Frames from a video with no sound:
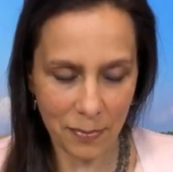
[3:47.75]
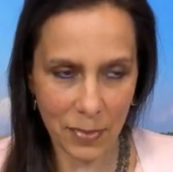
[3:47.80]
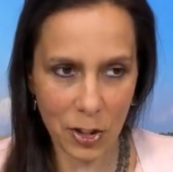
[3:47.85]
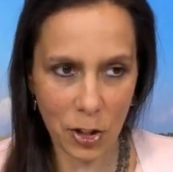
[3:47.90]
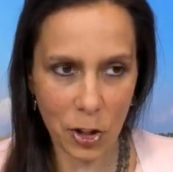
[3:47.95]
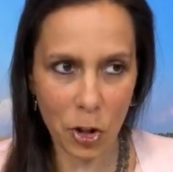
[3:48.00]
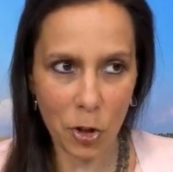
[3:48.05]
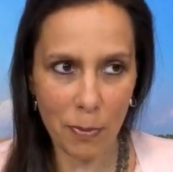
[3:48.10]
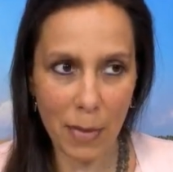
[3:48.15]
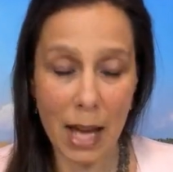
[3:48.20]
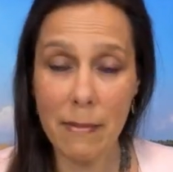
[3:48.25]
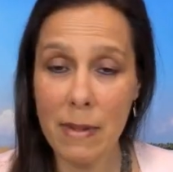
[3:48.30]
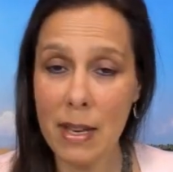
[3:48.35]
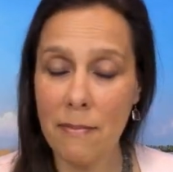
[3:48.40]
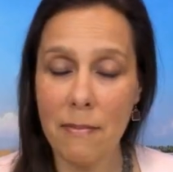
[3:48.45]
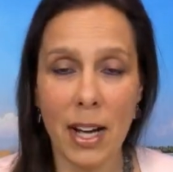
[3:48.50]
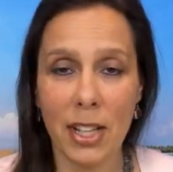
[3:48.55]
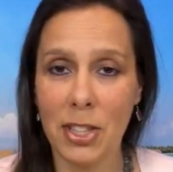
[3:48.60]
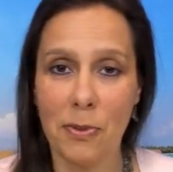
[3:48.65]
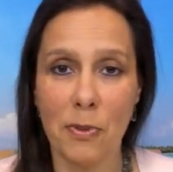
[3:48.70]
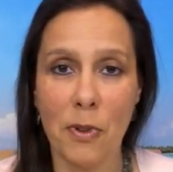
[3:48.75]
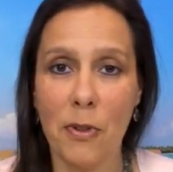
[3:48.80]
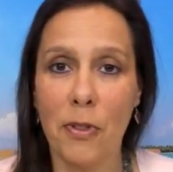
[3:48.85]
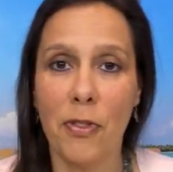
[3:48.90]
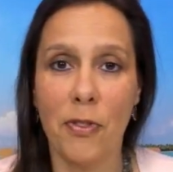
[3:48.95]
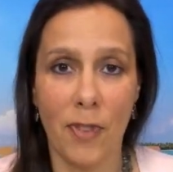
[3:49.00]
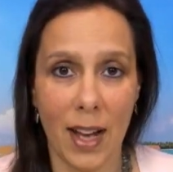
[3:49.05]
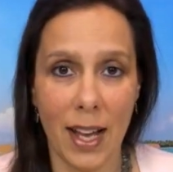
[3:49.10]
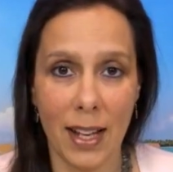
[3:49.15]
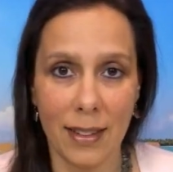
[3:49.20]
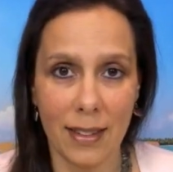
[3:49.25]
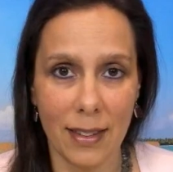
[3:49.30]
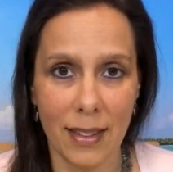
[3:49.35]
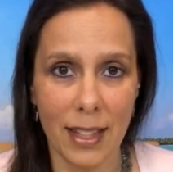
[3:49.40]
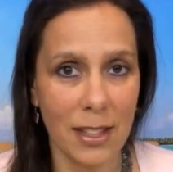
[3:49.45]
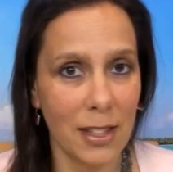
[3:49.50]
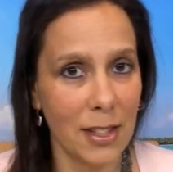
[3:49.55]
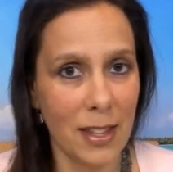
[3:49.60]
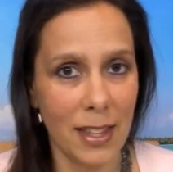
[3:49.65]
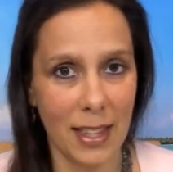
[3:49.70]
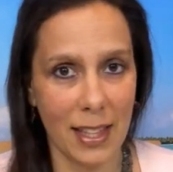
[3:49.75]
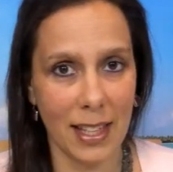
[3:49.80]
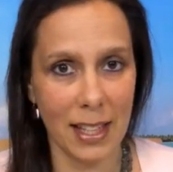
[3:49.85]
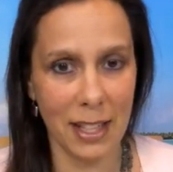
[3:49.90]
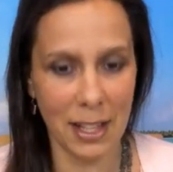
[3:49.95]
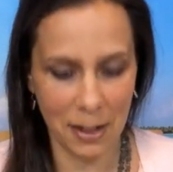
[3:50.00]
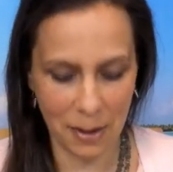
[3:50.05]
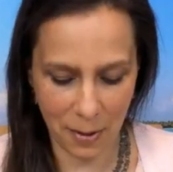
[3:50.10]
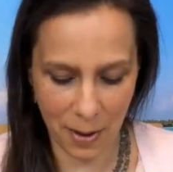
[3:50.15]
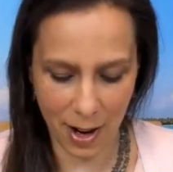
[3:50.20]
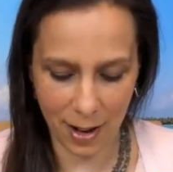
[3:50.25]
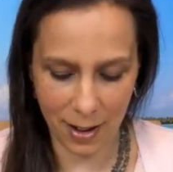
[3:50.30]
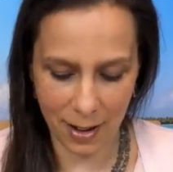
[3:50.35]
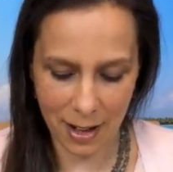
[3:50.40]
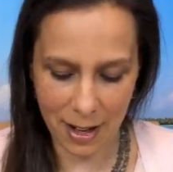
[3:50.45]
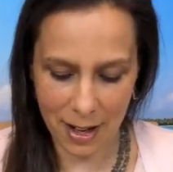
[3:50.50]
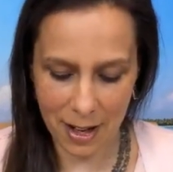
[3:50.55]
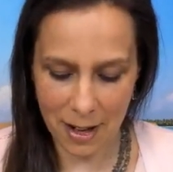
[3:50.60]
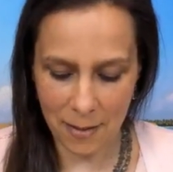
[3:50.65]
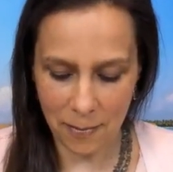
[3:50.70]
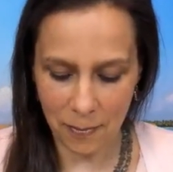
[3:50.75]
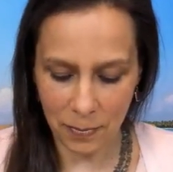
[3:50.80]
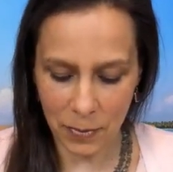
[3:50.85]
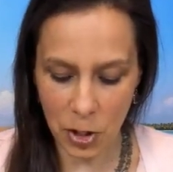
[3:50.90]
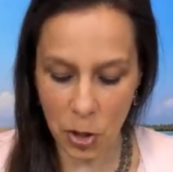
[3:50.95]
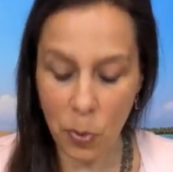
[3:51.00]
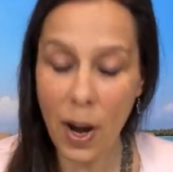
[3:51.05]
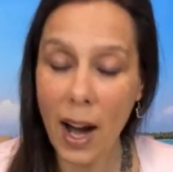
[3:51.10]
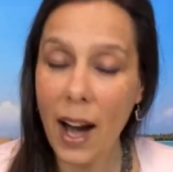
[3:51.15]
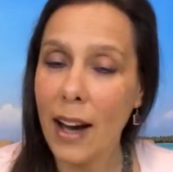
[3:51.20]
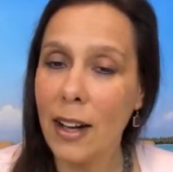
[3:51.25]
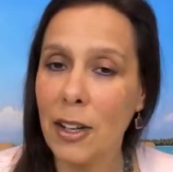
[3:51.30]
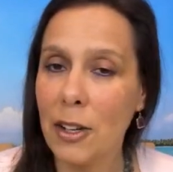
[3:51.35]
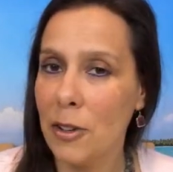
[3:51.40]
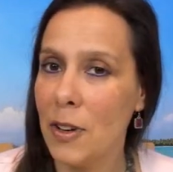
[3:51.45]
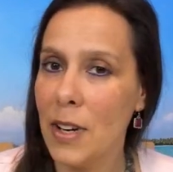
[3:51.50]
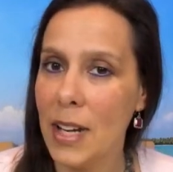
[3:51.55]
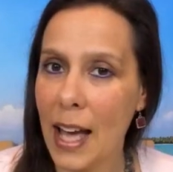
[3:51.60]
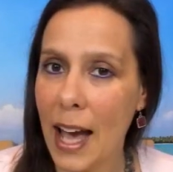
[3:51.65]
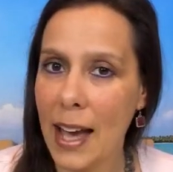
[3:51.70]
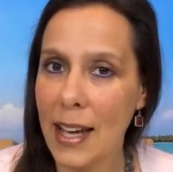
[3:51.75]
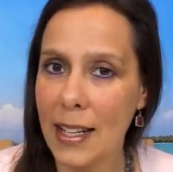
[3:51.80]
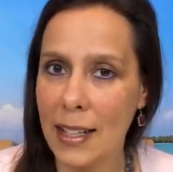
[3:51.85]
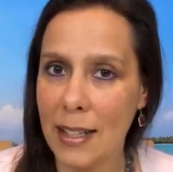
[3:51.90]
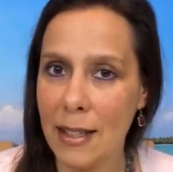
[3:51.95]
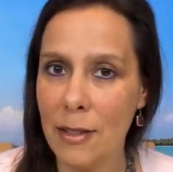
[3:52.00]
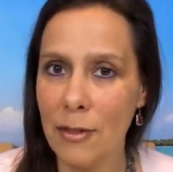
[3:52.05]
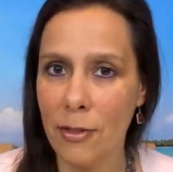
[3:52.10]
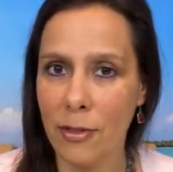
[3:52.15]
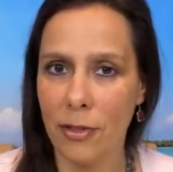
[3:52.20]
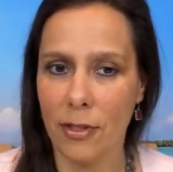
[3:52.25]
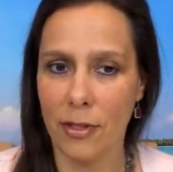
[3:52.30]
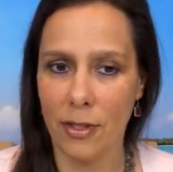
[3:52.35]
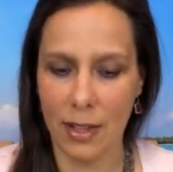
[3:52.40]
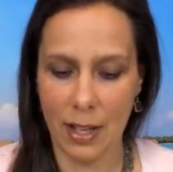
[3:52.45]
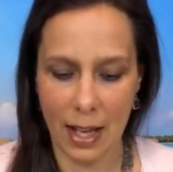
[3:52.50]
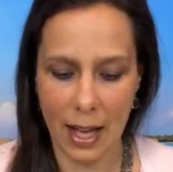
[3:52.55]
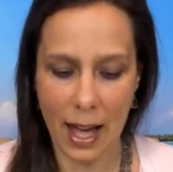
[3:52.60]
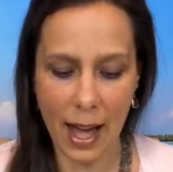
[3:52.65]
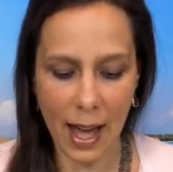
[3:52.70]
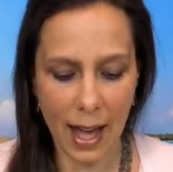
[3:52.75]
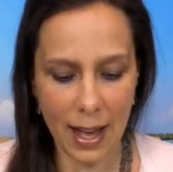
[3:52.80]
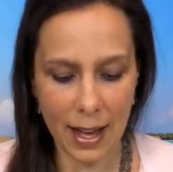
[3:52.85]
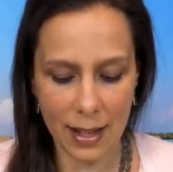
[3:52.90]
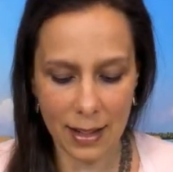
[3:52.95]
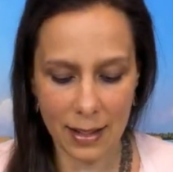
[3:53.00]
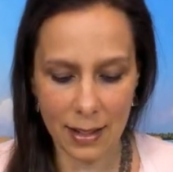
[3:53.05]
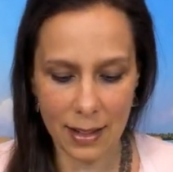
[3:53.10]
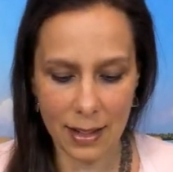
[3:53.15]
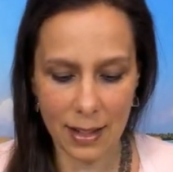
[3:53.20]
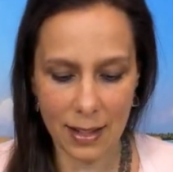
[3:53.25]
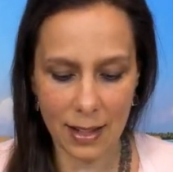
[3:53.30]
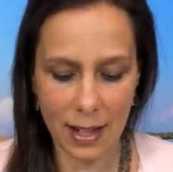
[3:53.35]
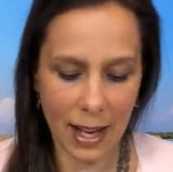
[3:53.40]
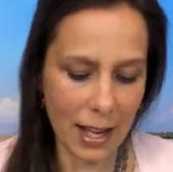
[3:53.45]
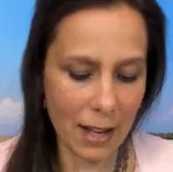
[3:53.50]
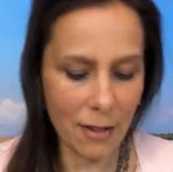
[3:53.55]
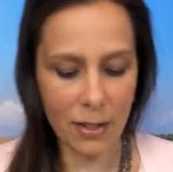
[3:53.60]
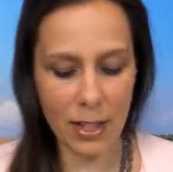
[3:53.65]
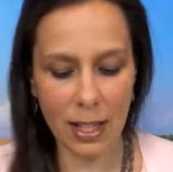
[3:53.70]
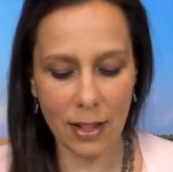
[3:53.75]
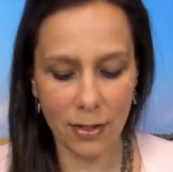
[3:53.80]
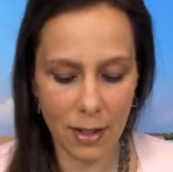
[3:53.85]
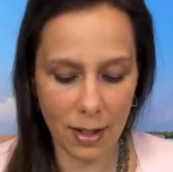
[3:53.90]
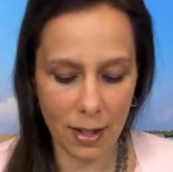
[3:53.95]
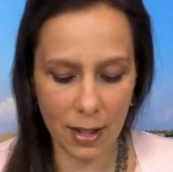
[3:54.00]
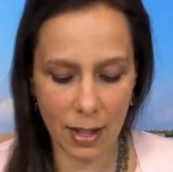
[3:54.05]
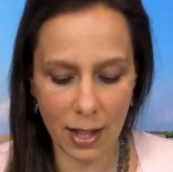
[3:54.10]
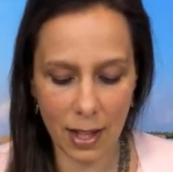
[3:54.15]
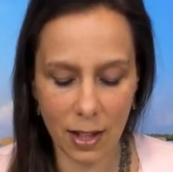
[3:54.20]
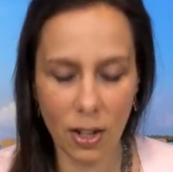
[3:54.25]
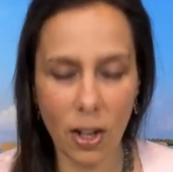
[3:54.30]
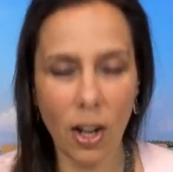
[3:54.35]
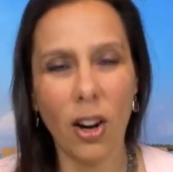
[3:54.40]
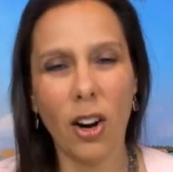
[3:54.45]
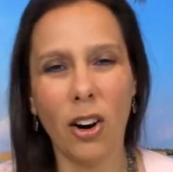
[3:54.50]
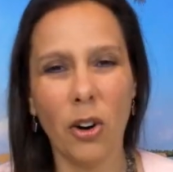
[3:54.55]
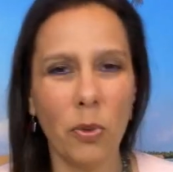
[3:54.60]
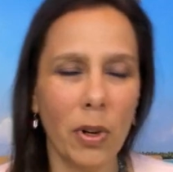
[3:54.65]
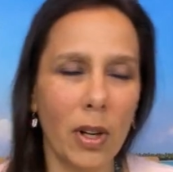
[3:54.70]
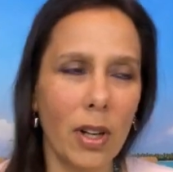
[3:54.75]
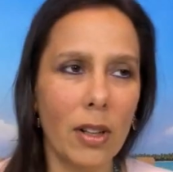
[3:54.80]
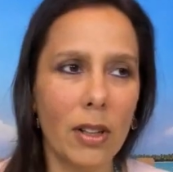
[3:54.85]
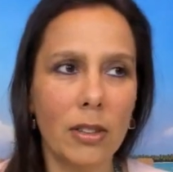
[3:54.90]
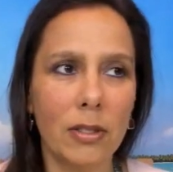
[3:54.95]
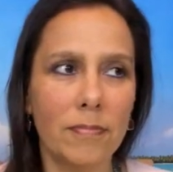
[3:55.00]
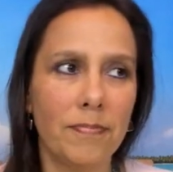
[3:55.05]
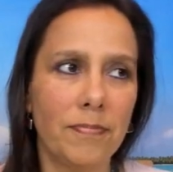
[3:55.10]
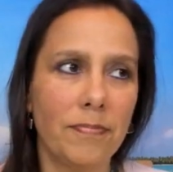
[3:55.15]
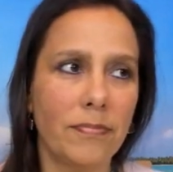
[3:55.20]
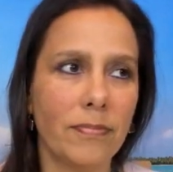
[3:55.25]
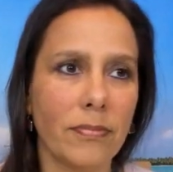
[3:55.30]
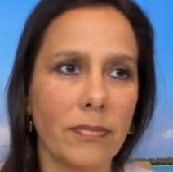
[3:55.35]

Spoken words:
You're maybe much more fun than you think you are. You are creative. And even if you think, well,